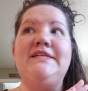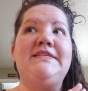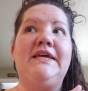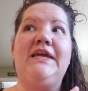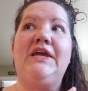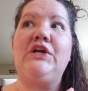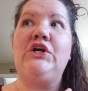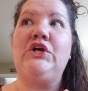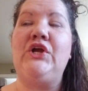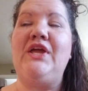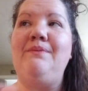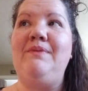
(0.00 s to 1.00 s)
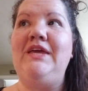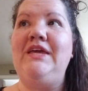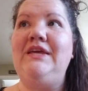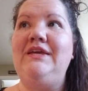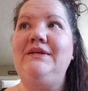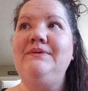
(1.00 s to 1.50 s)
like a
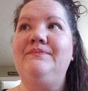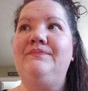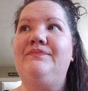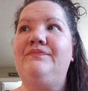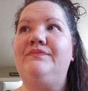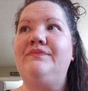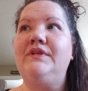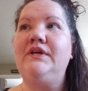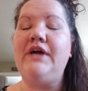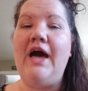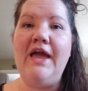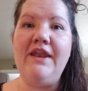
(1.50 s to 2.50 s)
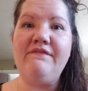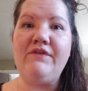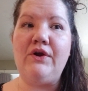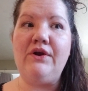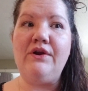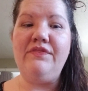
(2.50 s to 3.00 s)
creamy, kind of
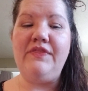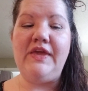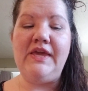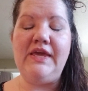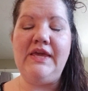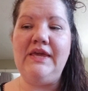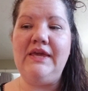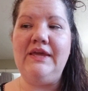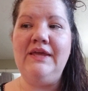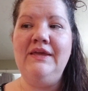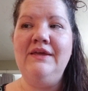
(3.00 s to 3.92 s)
earthy,